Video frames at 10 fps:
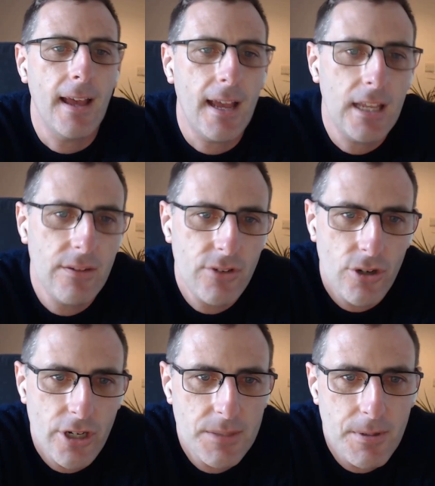And given
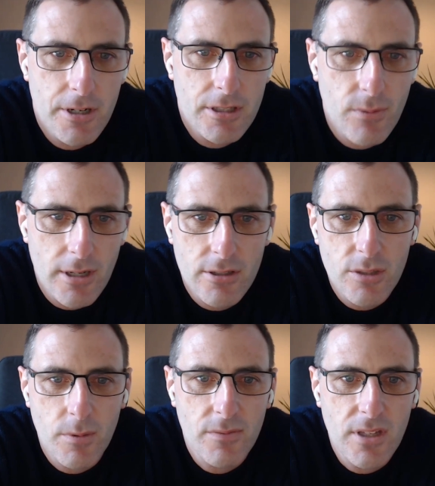your experience, what are
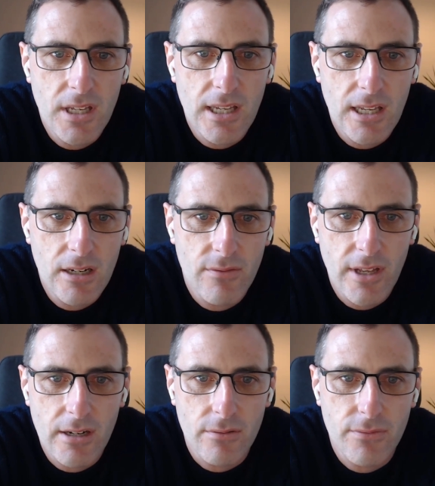some of the
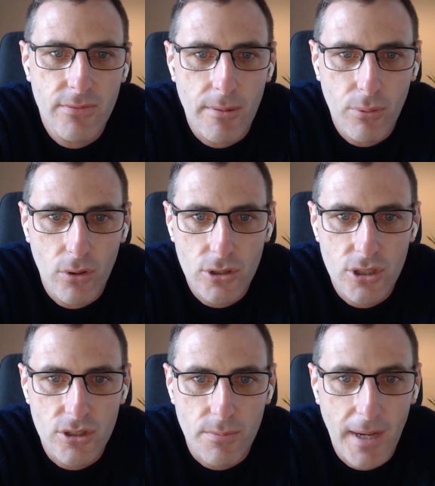innovative
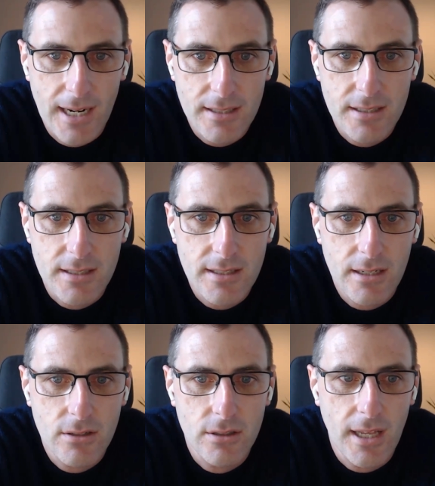approaches or policies
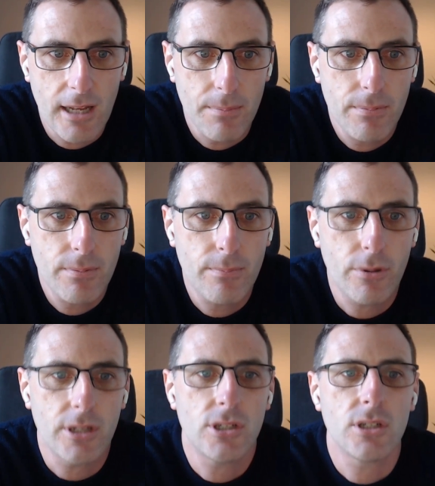that could help
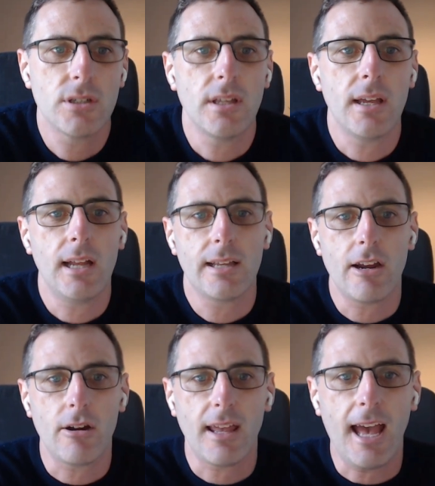bridge the
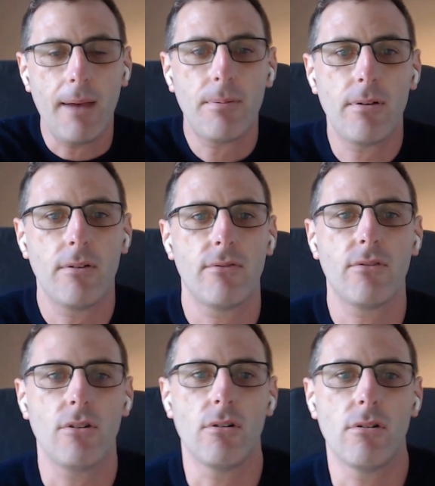healthcare gap
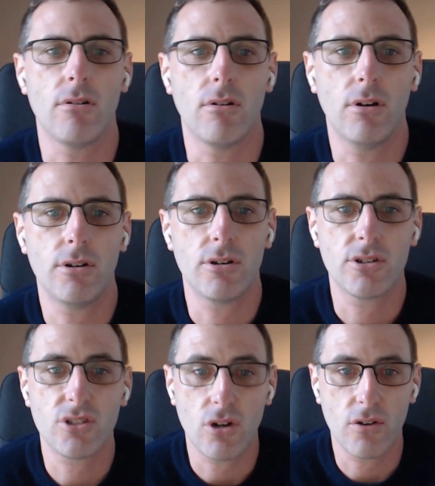for
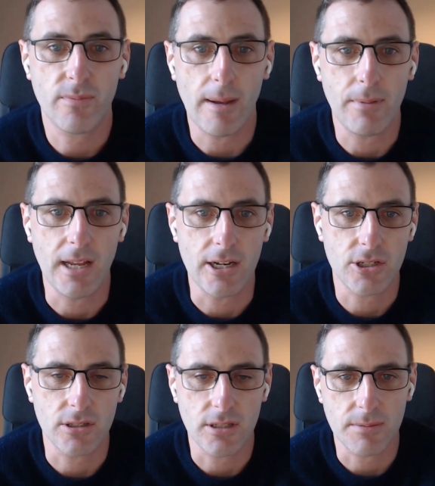underserved
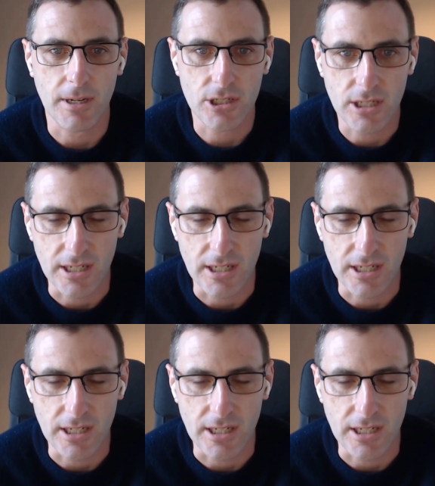populations, especially in